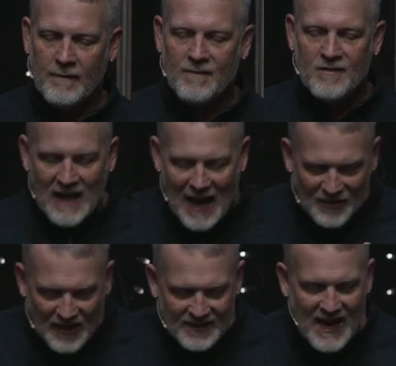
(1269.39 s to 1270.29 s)
See, I
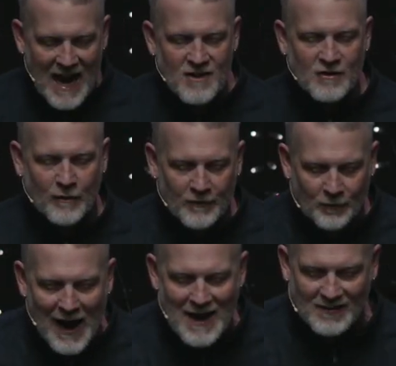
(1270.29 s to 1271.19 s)
think the angel was
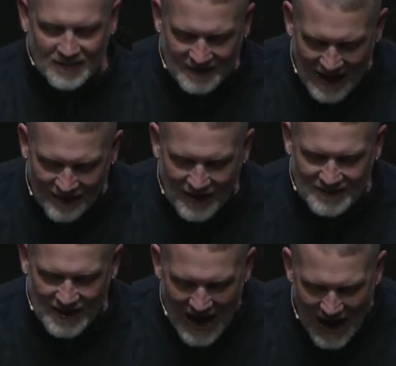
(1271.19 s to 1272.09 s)
right to say that
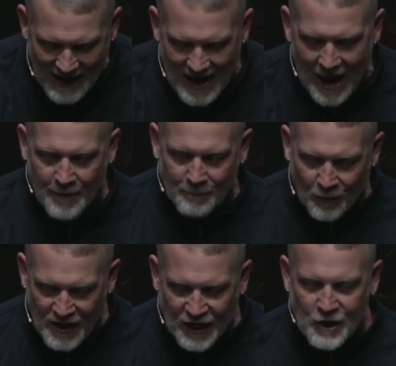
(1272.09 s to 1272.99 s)
tonight I am
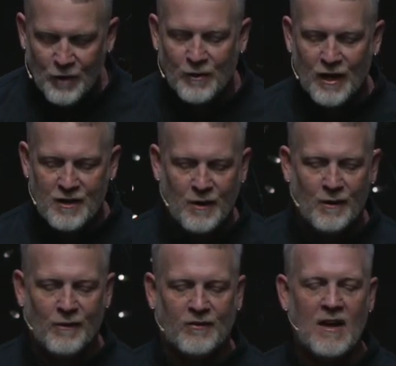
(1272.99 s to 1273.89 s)
bringing you good
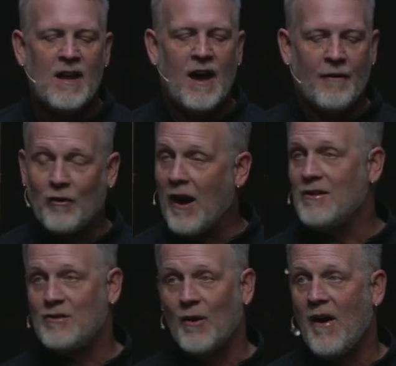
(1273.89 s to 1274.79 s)
news of great
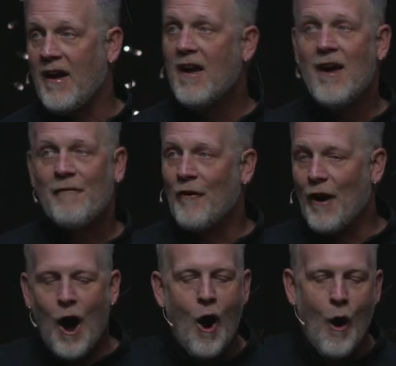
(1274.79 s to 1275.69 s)
joy for
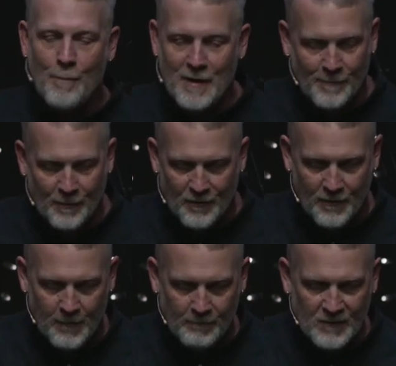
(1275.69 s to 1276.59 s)
all people.
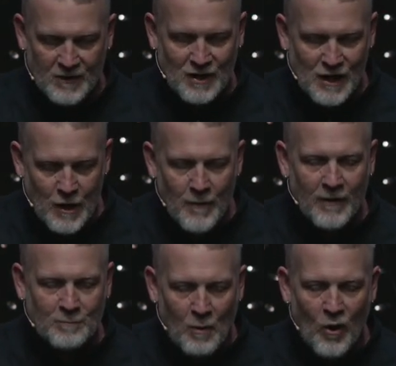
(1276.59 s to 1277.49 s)
To you
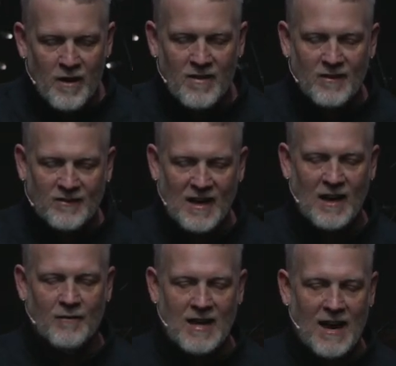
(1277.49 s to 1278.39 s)
is born in the city
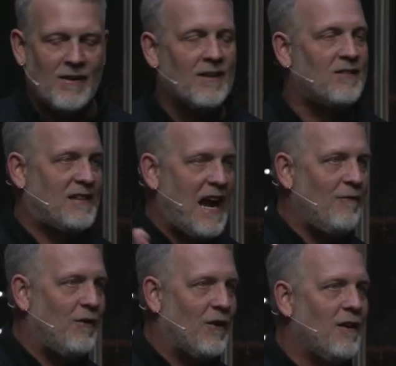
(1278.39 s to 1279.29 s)
of David a
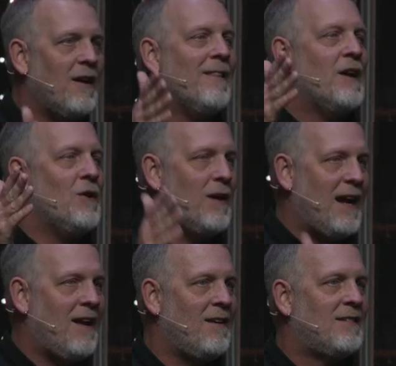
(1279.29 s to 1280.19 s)
Savior who
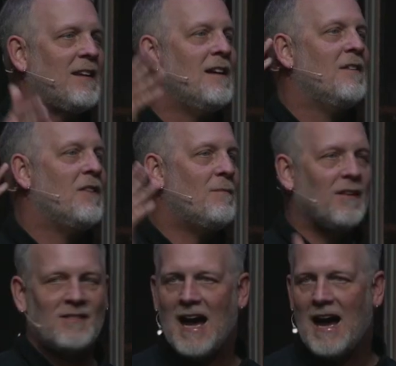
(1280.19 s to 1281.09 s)
is the
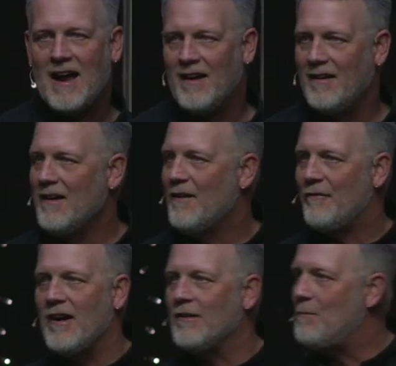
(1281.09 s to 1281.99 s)
Messiah.
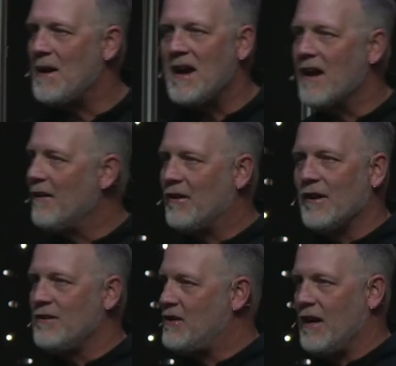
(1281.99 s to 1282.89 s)
Friends, be of
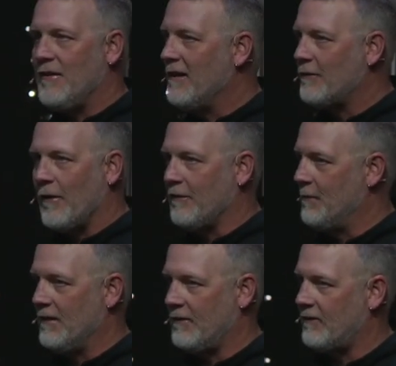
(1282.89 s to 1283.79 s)
good cheer this
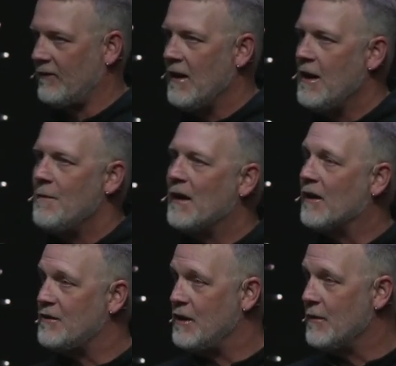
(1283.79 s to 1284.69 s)
Christmas
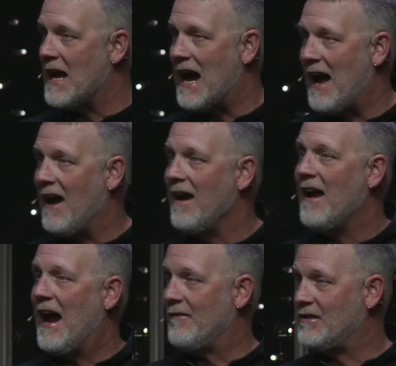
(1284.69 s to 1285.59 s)
because you and I
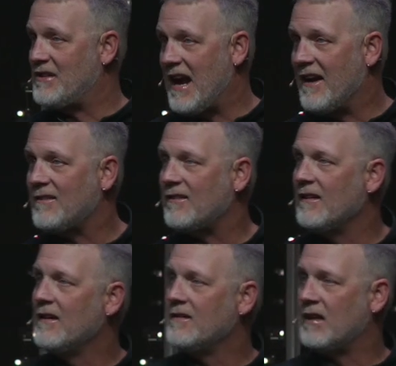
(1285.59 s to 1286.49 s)
have a chance
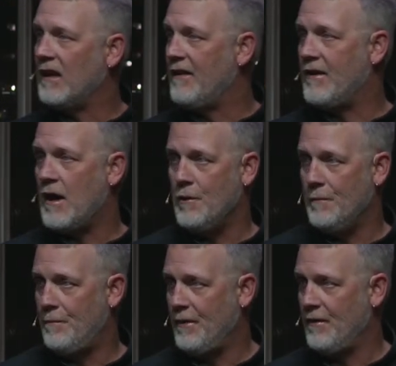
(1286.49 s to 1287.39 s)
to live in
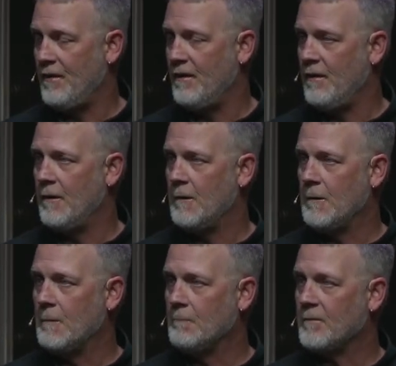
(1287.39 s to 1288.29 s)
hope.
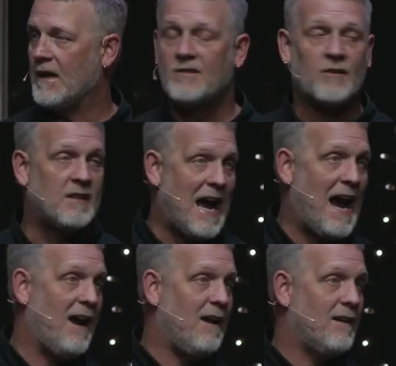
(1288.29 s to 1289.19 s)
And so
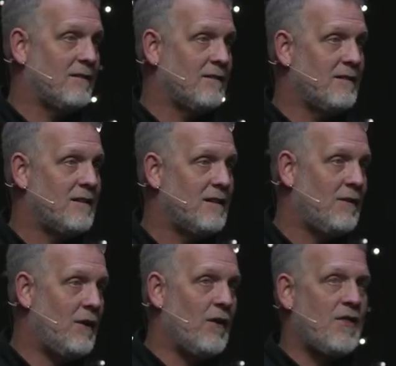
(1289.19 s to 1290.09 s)
tonight,
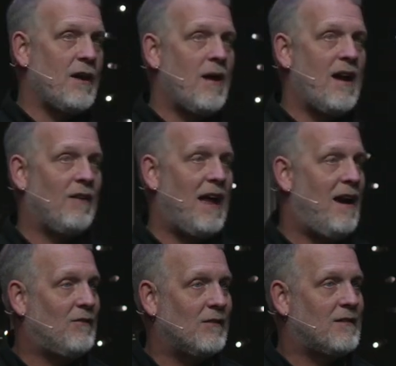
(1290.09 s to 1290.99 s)
the only thing we have
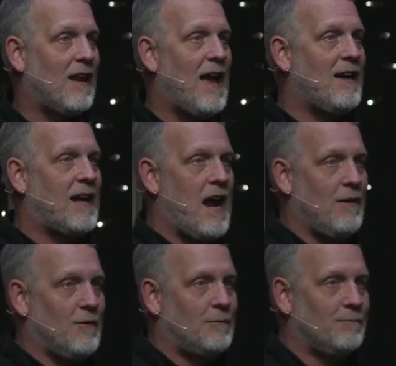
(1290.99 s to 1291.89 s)
left is to light a candle.